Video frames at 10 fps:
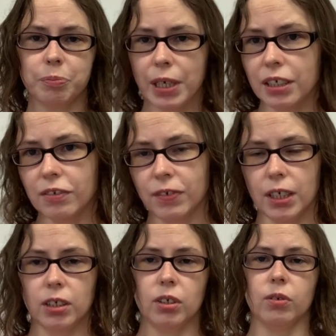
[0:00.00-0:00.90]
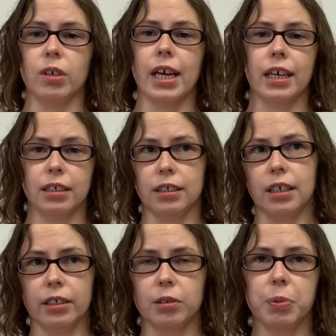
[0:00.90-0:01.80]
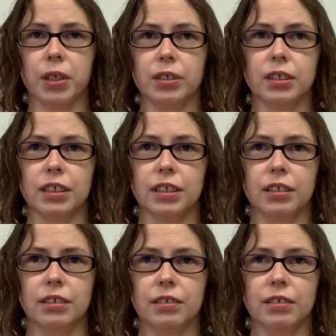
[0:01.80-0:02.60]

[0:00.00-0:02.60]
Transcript: benefit you and the other person